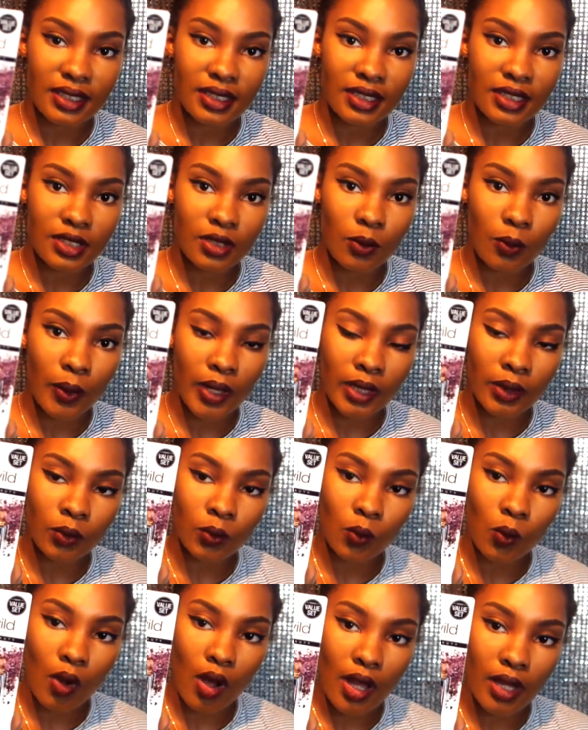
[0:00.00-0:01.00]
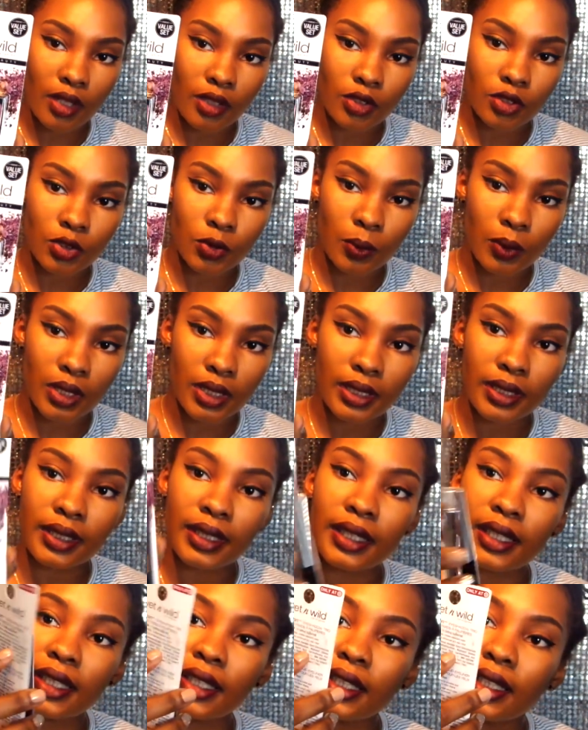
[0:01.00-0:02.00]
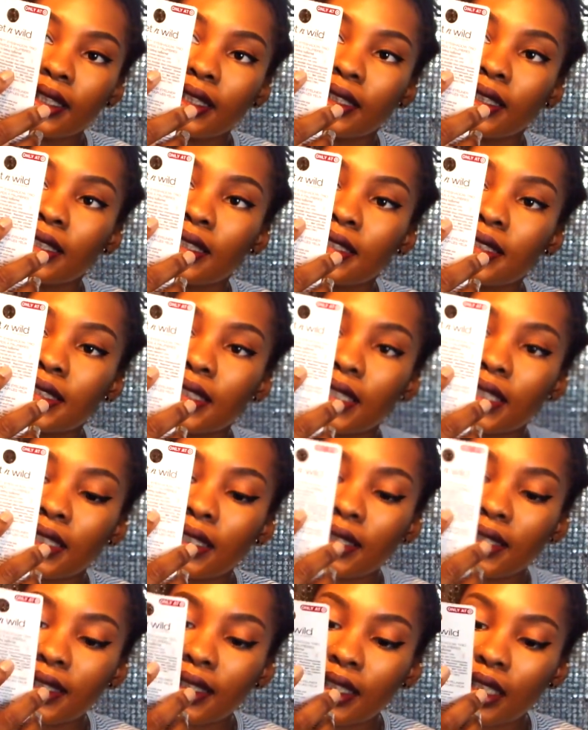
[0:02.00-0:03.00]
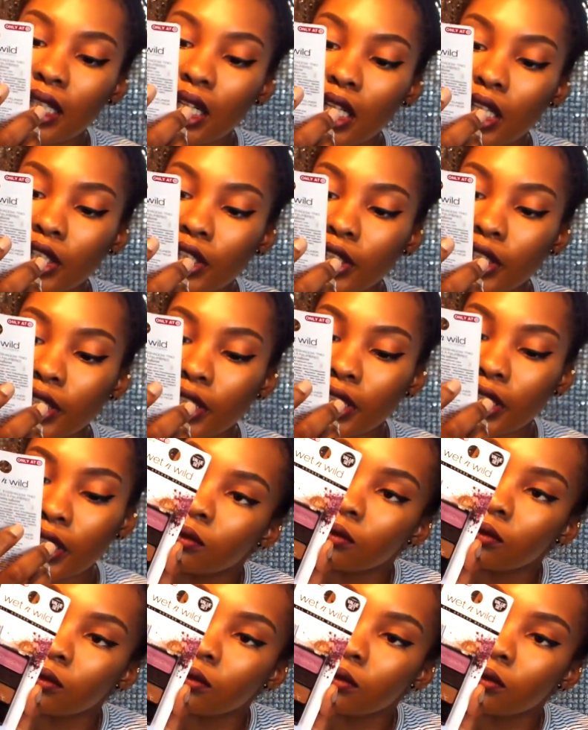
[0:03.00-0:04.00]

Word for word: It's the Wet n Wild one, and it's in the color